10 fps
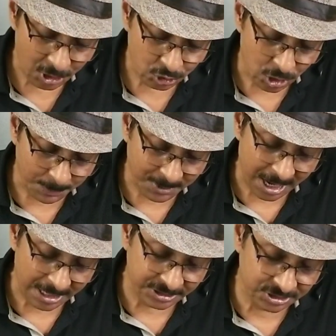top
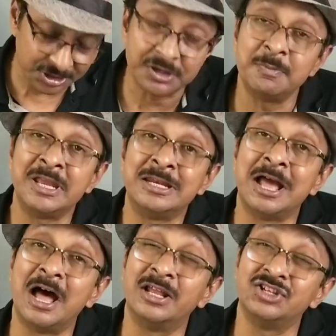cards
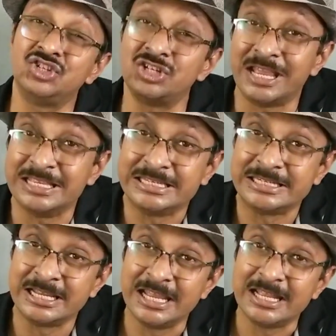remain
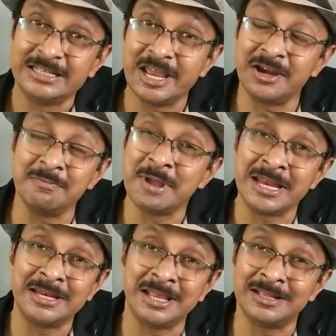unchanged. They
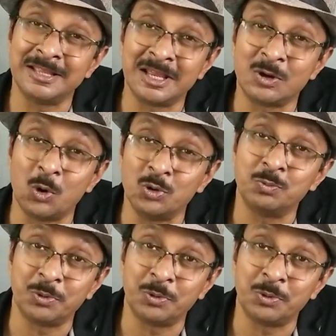remain in their own